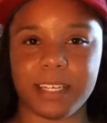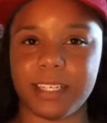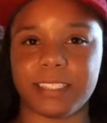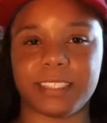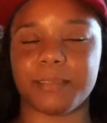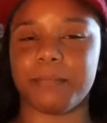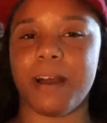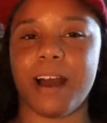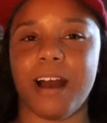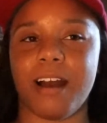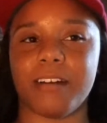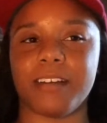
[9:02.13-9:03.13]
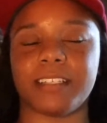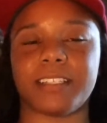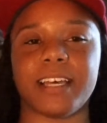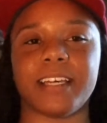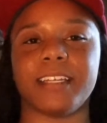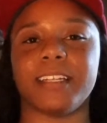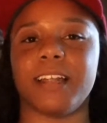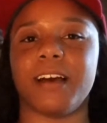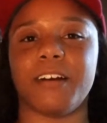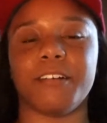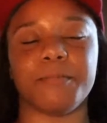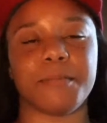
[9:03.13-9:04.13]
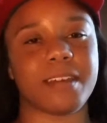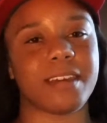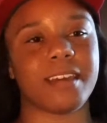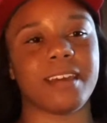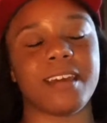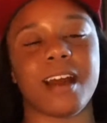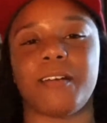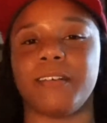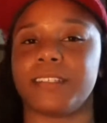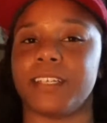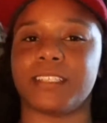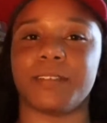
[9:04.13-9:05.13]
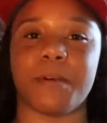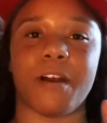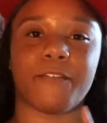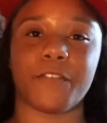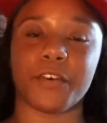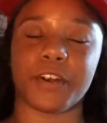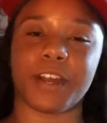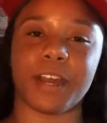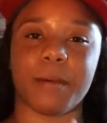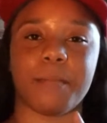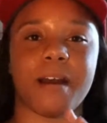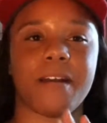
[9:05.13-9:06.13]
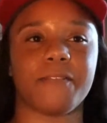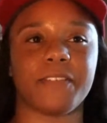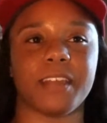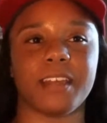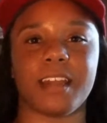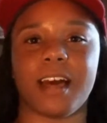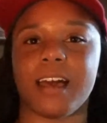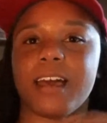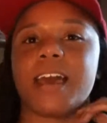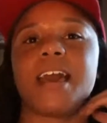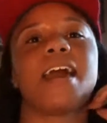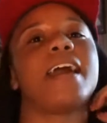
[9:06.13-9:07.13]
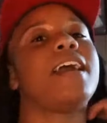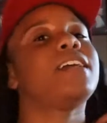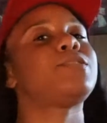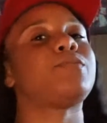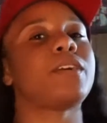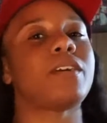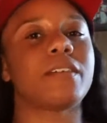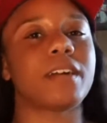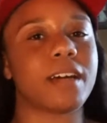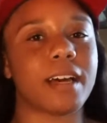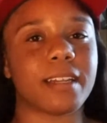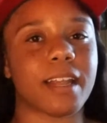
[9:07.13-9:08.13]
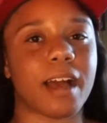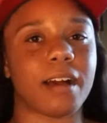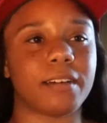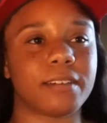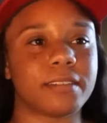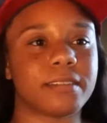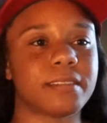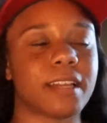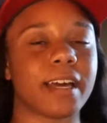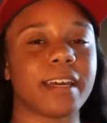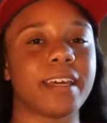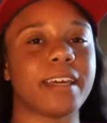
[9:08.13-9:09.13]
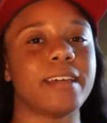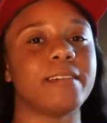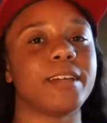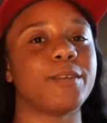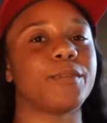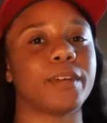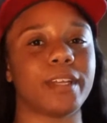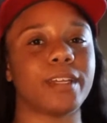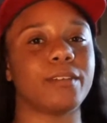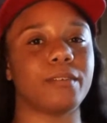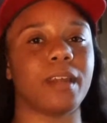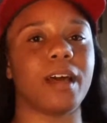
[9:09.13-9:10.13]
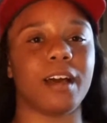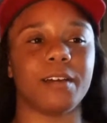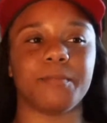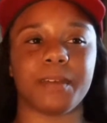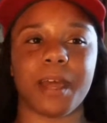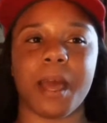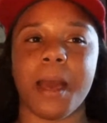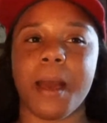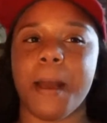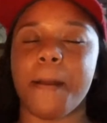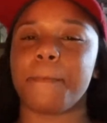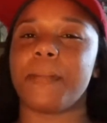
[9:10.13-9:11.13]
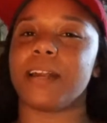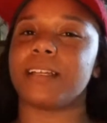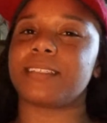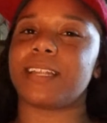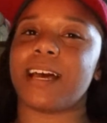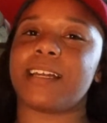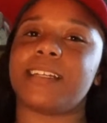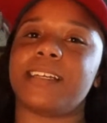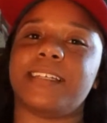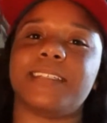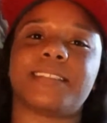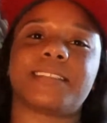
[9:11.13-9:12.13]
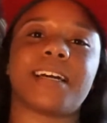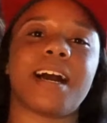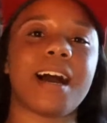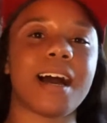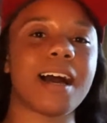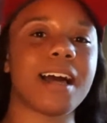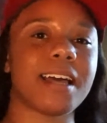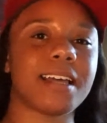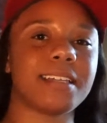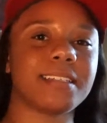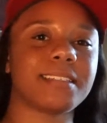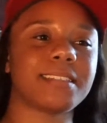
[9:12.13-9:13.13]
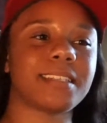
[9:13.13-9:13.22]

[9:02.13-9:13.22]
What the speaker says: he smile. He say he love me. He always kissing my forehead, my feet. Like, it's real good now. Like, he really do love me. But it's like, these cons,